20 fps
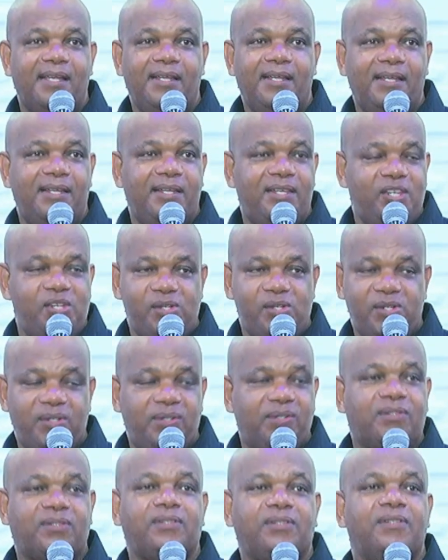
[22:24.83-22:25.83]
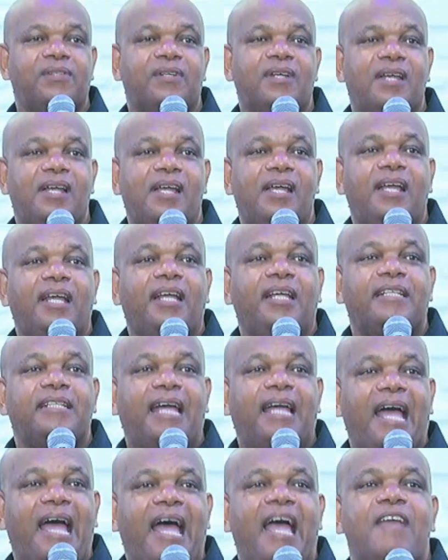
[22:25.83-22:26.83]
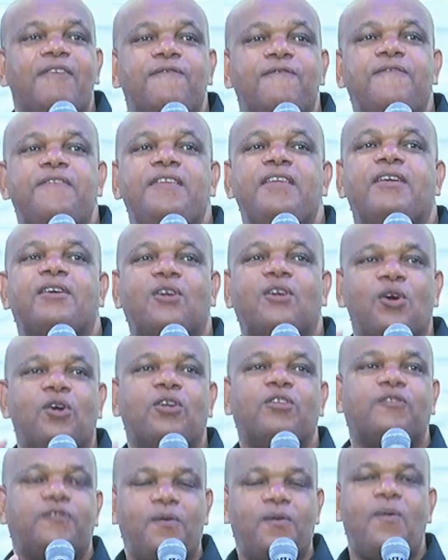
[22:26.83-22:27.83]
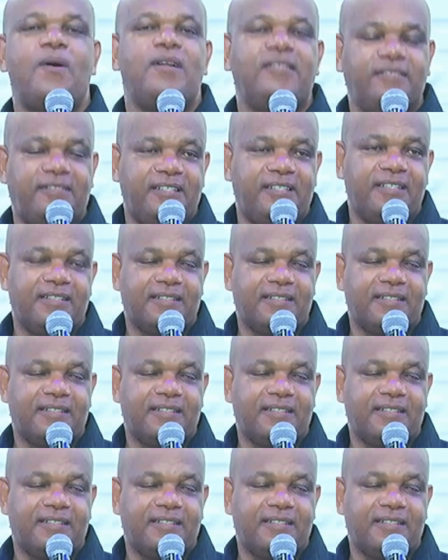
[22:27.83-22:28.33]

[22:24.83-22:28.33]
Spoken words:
No. I fear God for one thing.